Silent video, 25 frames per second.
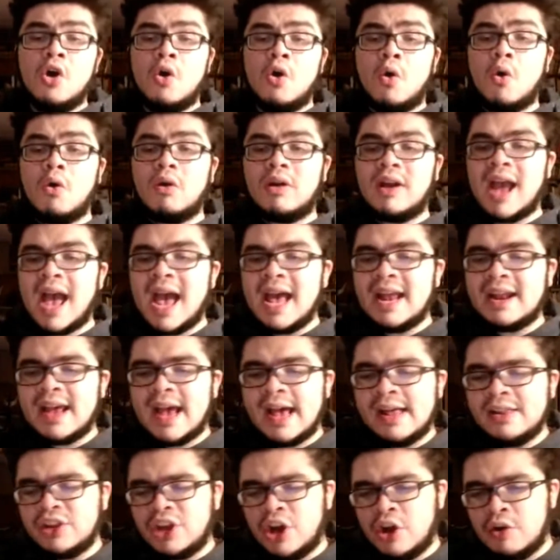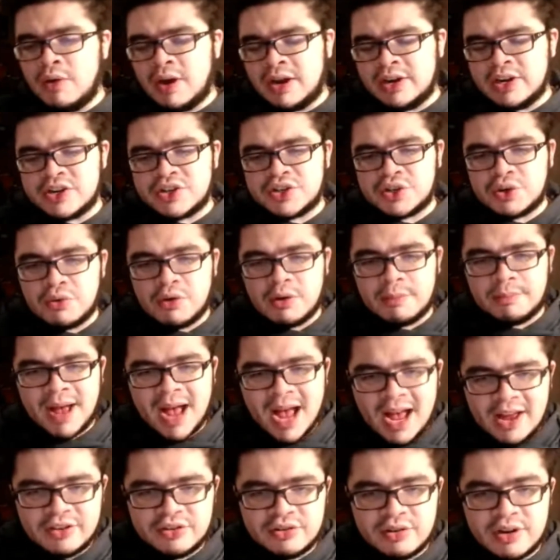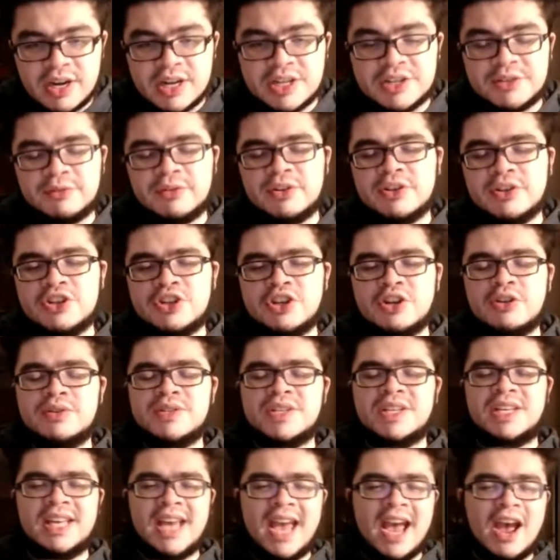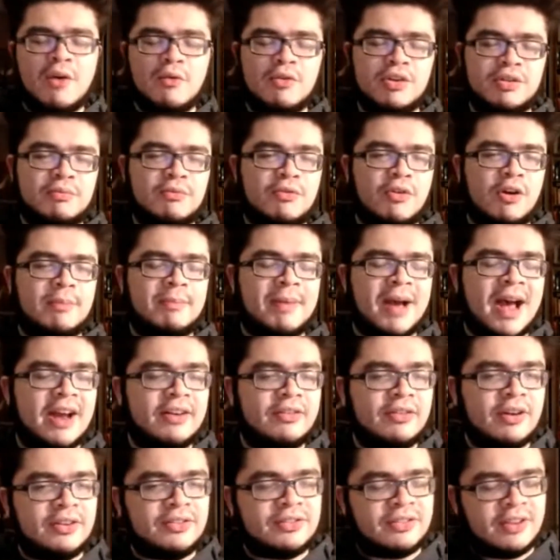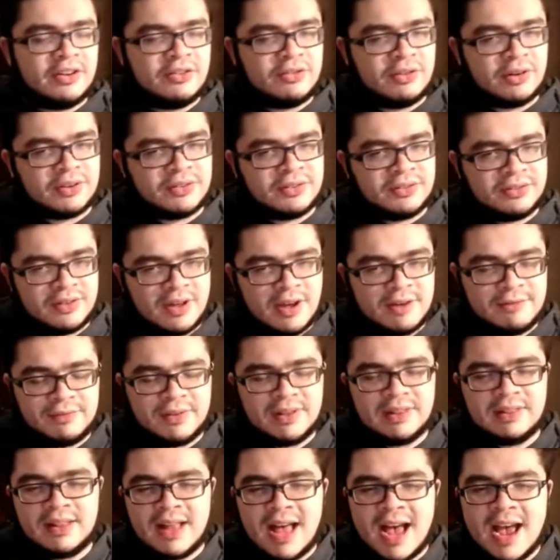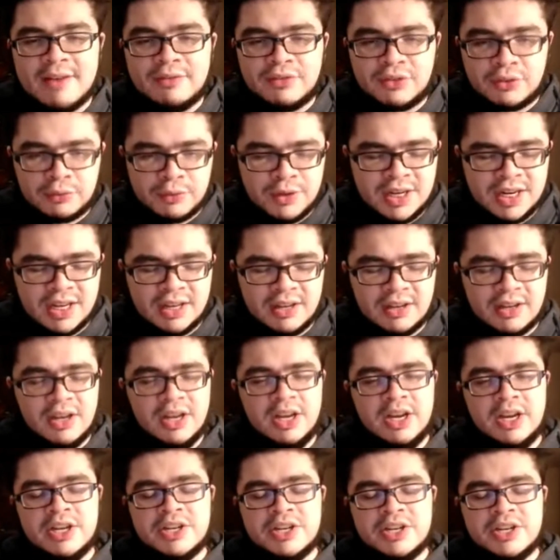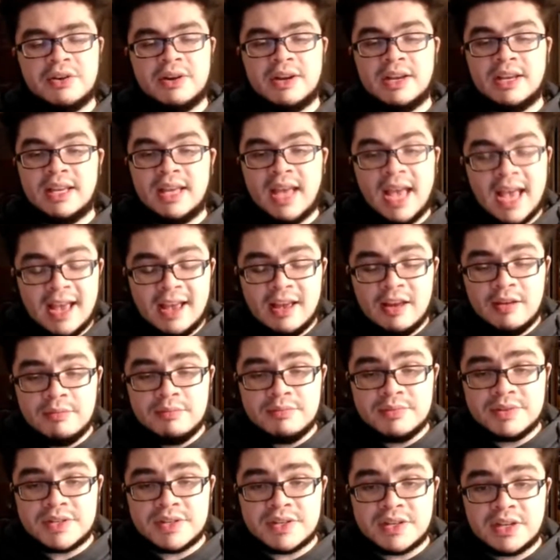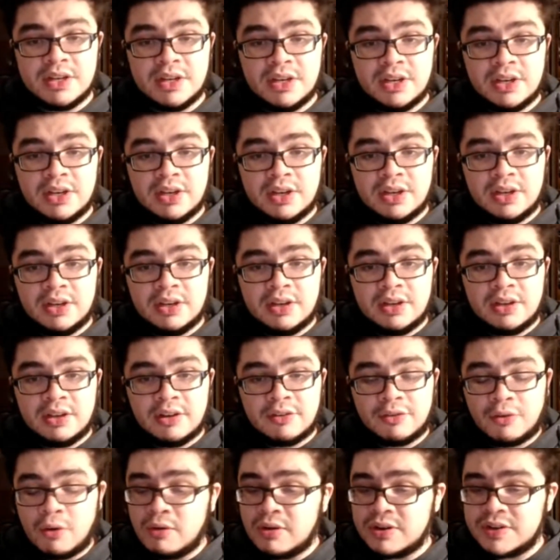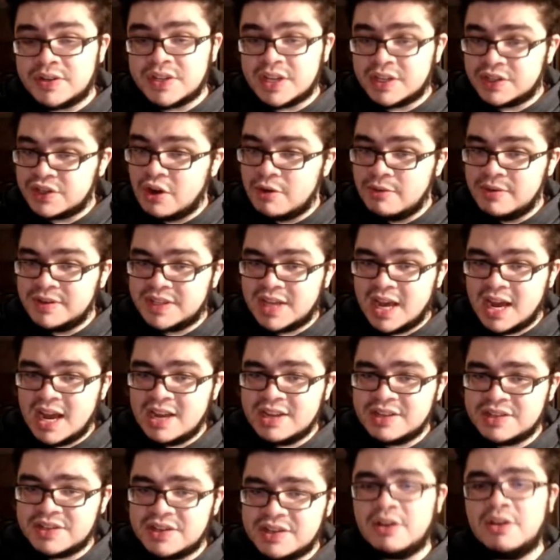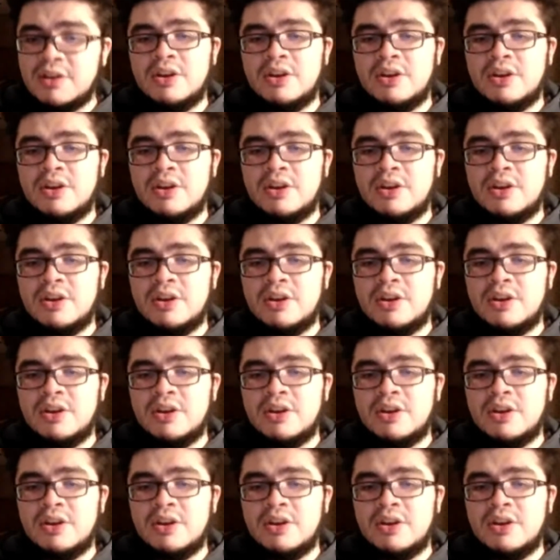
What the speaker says: or at @LO_Padres for the show's account with more Padres-centric stuff and live tweeting during games. Of course, as always, guys,